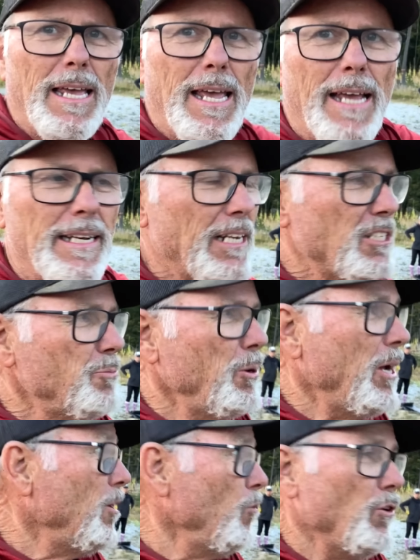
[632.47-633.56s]
and get it
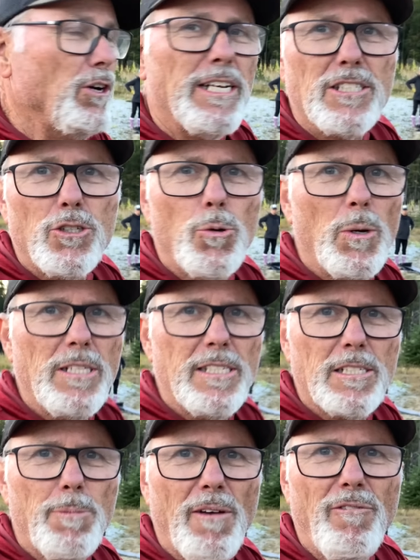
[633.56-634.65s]
spread over. It's 26
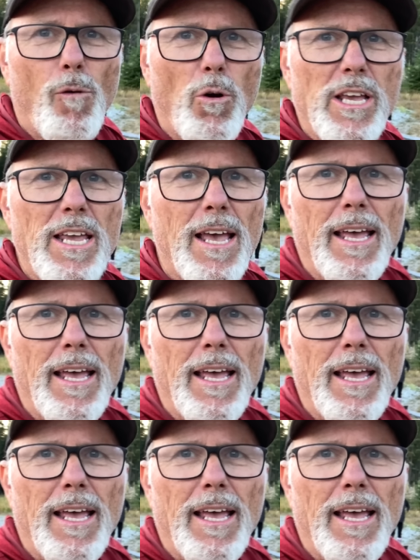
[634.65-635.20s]
by 40.